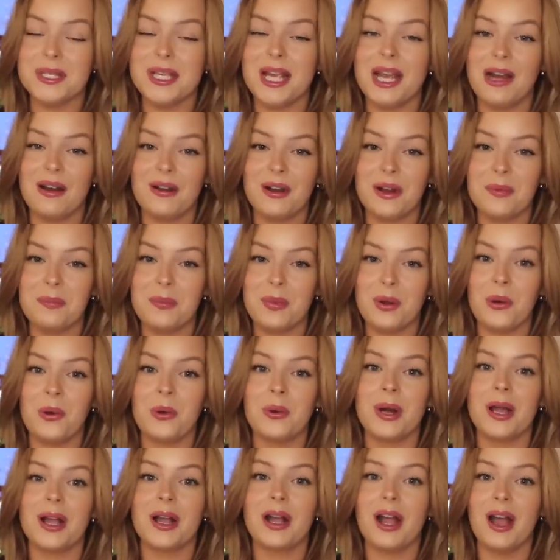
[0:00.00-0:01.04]

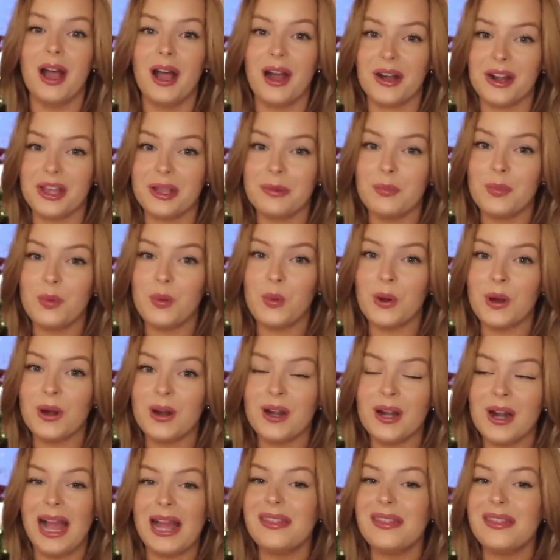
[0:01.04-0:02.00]
herringbone cutting board.